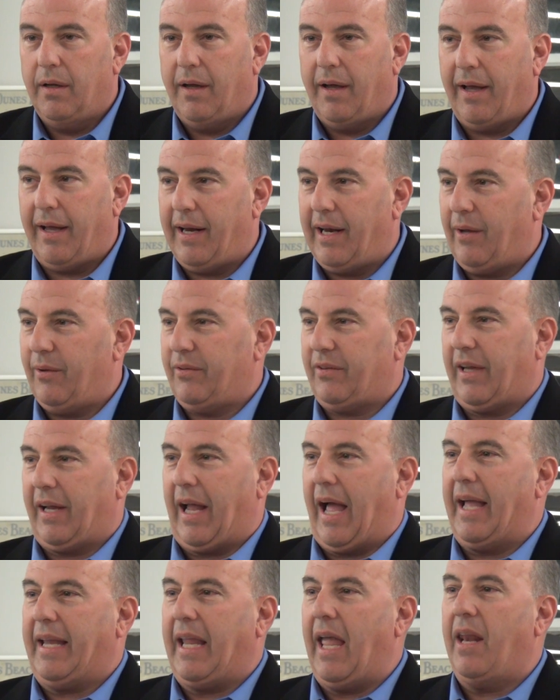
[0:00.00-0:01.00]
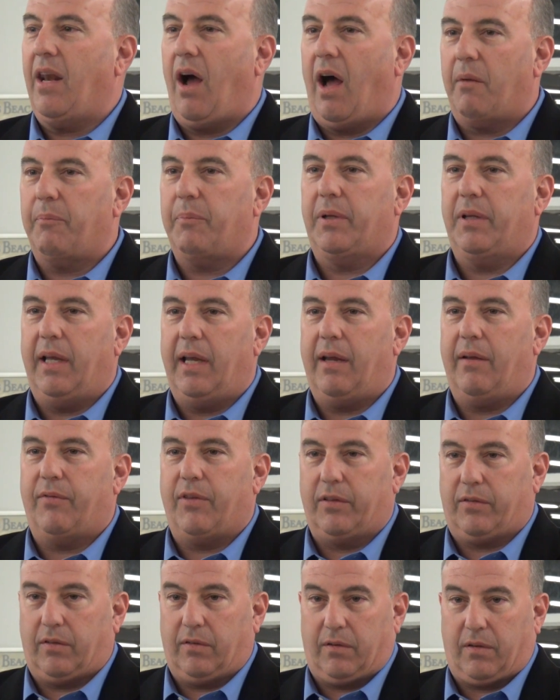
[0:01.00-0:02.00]
And I was like, I cannot believe
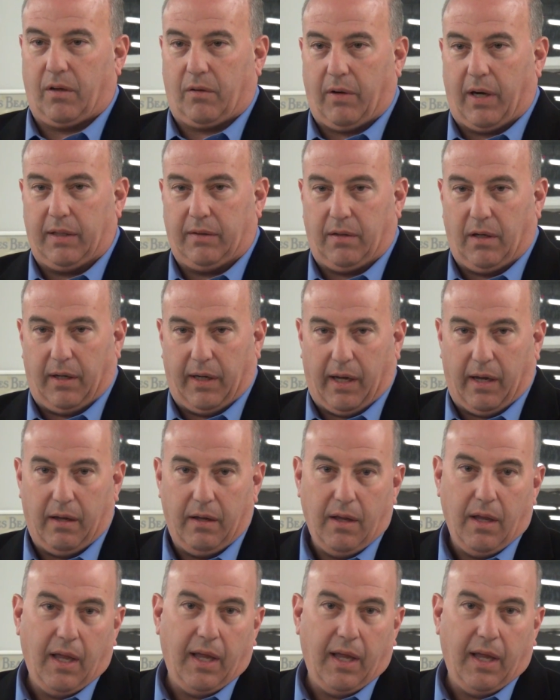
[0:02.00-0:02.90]
this is the criteria.